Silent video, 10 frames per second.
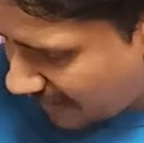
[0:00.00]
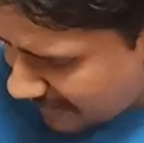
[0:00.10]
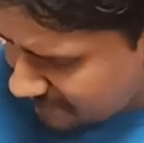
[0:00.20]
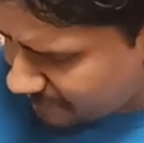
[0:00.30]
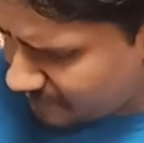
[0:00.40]

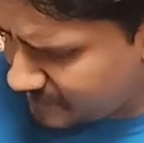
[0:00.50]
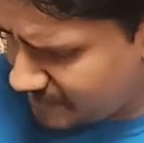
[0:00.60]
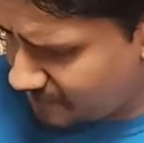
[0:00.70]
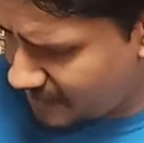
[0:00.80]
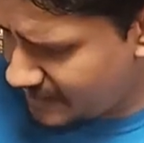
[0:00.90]
high for
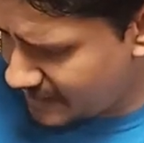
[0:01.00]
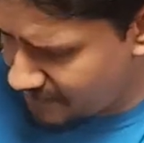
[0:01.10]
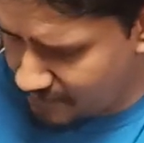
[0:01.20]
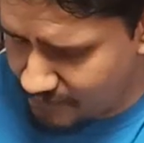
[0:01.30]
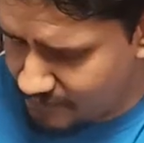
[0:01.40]
me right
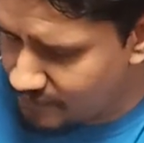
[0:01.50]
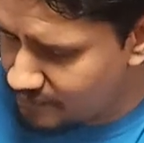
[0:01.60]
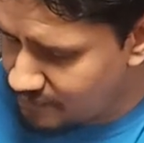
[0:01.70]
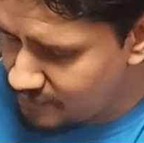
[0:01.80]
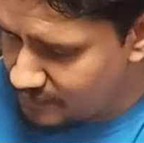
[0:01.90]
now.
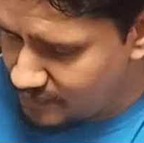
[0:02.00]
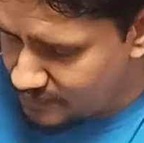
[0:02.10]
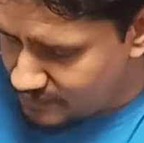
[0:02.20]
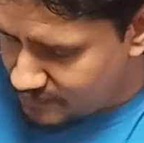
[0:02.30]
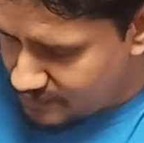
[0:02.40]

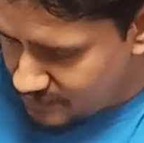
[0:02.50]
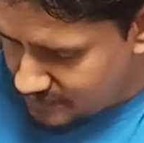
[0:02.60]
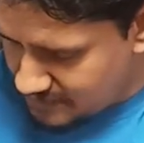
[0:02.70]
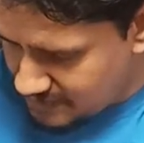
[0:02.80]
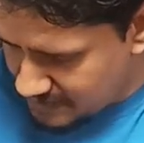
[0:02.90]

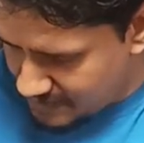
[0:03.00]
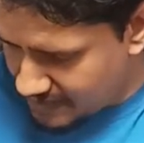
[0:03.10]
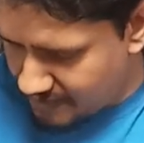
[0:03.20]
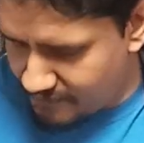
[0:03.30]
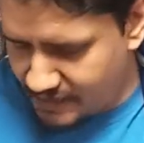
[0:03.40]
And
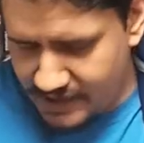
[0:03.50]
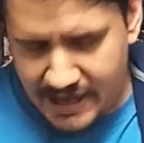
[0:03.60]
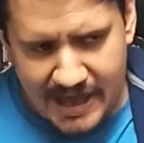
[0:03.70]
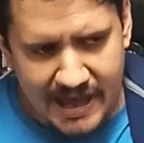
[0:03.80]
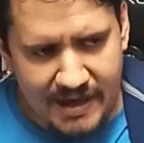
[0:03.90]
I already
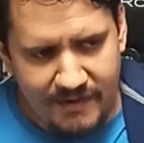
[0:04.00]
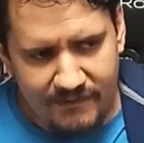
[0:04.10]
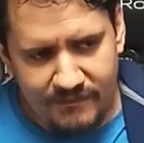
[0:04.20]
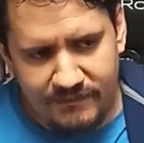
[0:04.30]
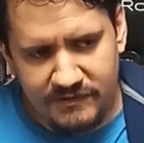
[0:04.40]

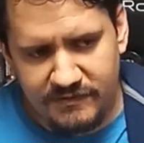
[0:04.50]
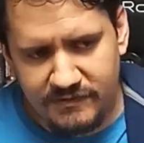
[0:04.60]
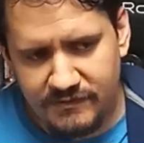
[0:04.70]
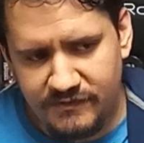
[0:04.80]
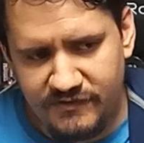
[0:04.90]
have the
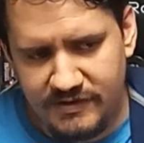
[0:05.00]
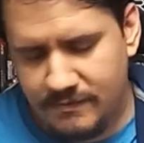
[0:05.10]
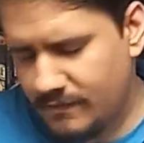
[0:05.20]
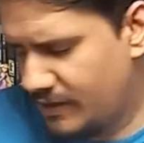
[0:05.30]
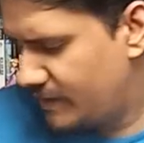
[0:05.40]
2
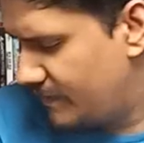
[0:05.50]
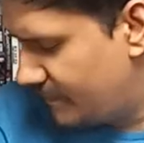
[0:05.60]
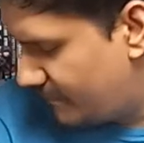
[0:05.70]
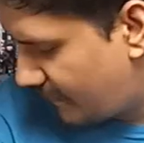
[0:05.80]
G1s.